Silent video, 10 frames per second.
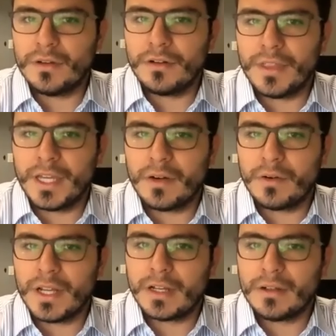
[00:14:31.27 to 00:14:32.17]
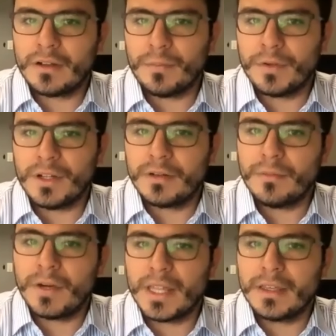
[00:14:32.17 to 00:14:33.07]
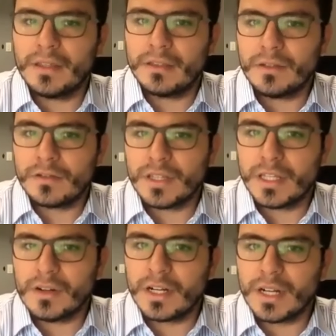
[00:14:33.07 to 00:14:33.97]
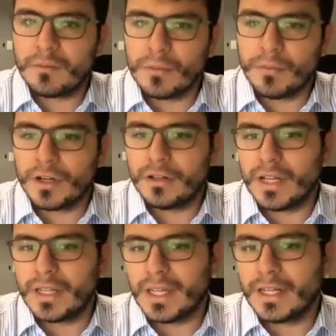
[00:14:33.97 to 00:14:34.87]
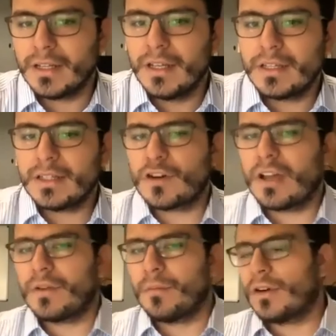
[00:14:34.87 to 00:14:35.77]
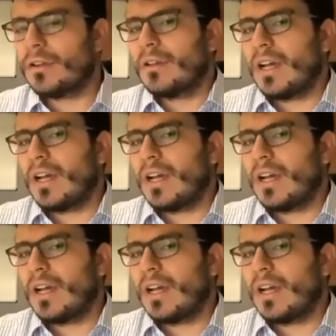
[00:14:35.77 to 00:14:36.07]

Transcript: or the area computed by using the neural network model and then the traffic model.